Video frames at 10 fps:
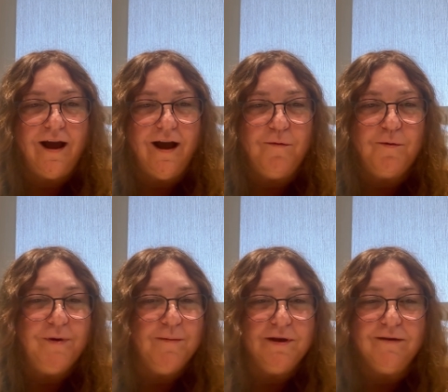I would
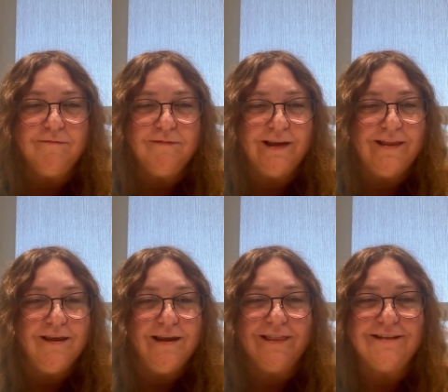maybe,
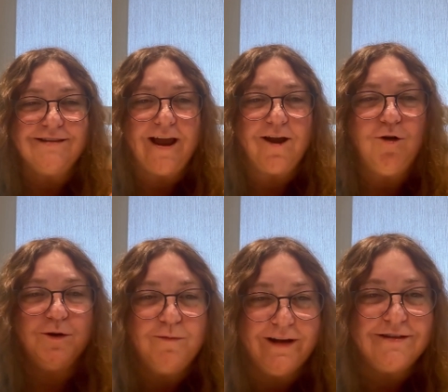let's say I
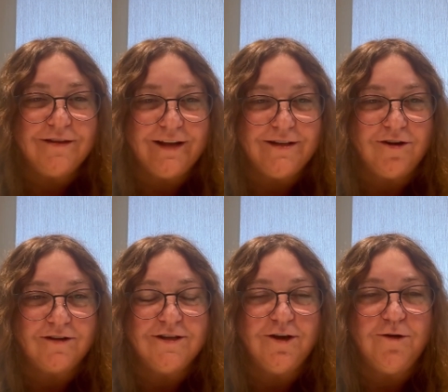coded right till I
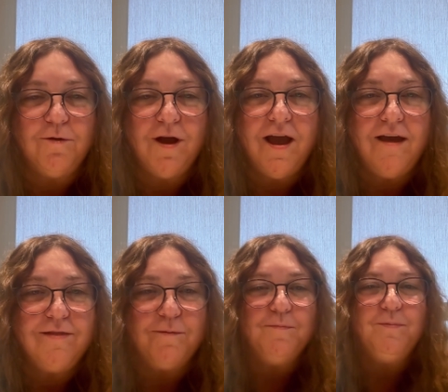talked to you,
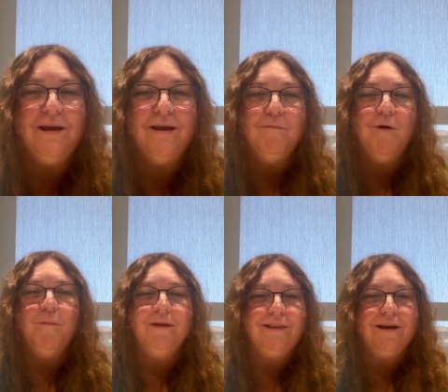there would be a
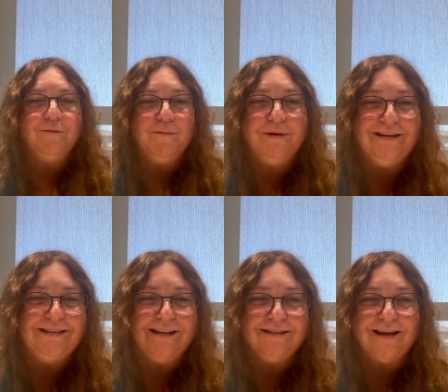moment that it would be
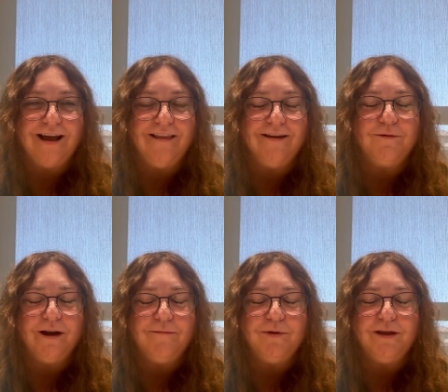dead silent where
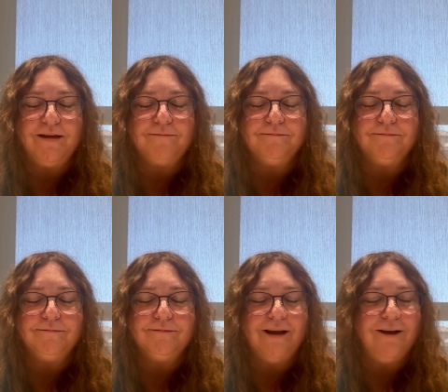I'd be like,
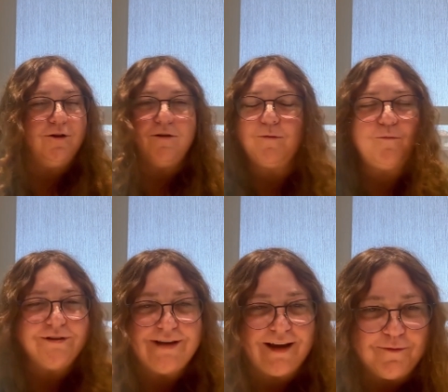and you're like,
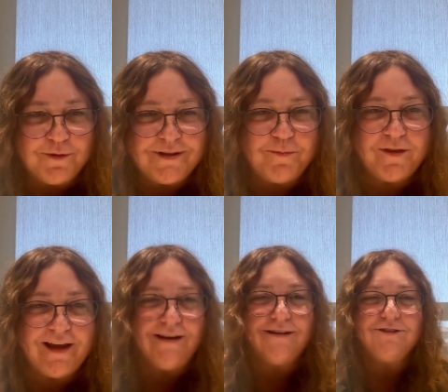what's up with
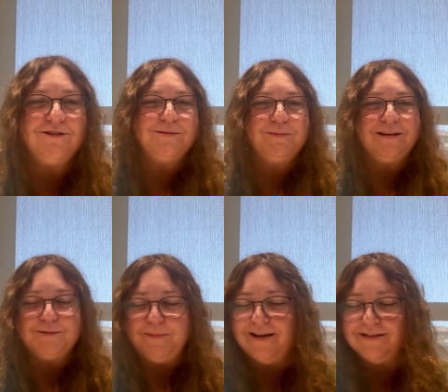Anna? She's being
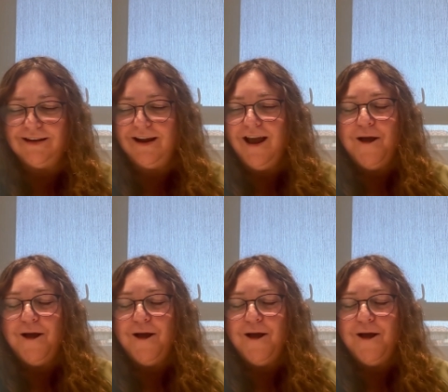spazzy.